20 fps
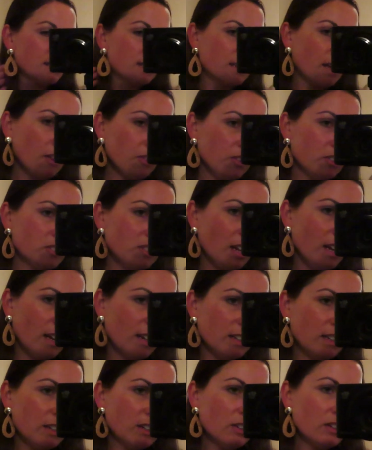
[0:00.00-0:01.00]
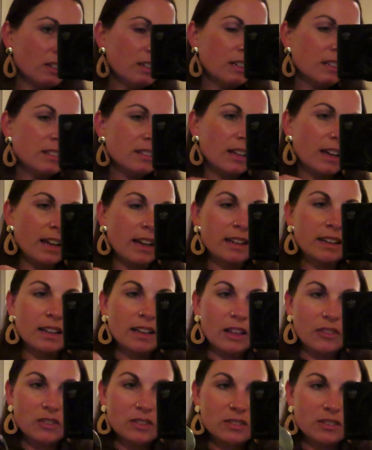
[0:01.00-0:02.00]
got the tan earrings and I
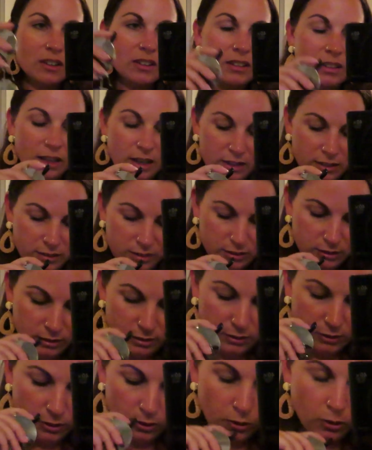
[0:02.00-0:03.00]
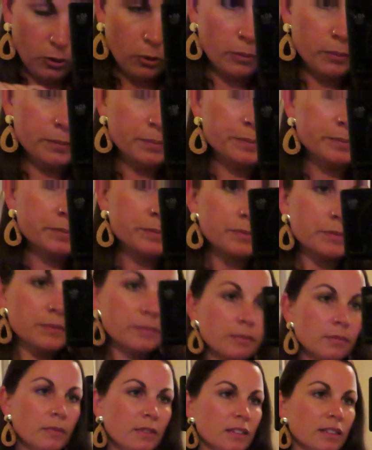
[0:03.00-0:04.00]
got the sunglasses so
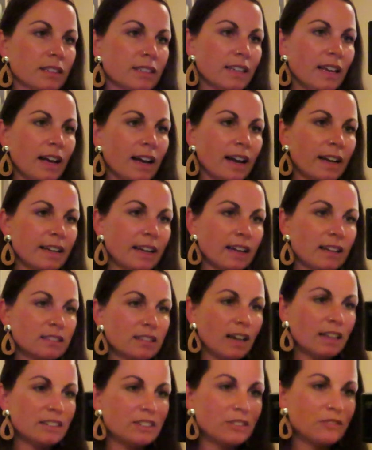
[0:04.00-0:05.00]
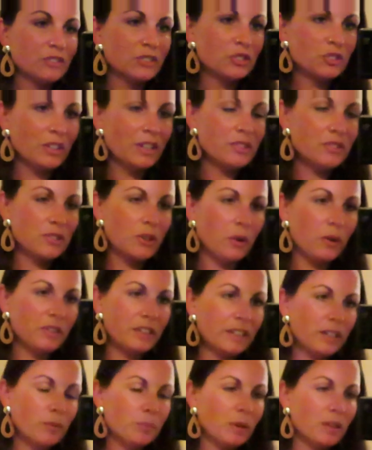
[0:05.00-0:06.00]
yeah, I got a lot of different trends going
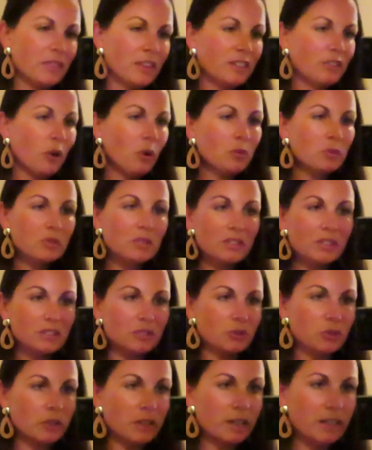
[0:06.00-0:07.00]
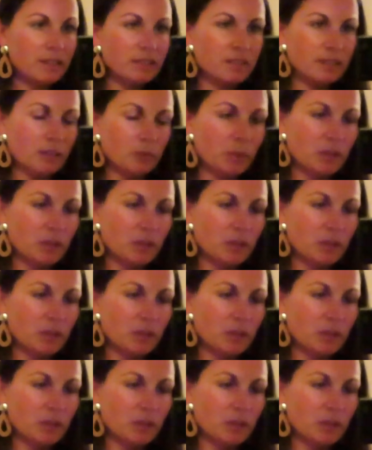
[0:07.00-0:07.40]
here, but they don't look crazy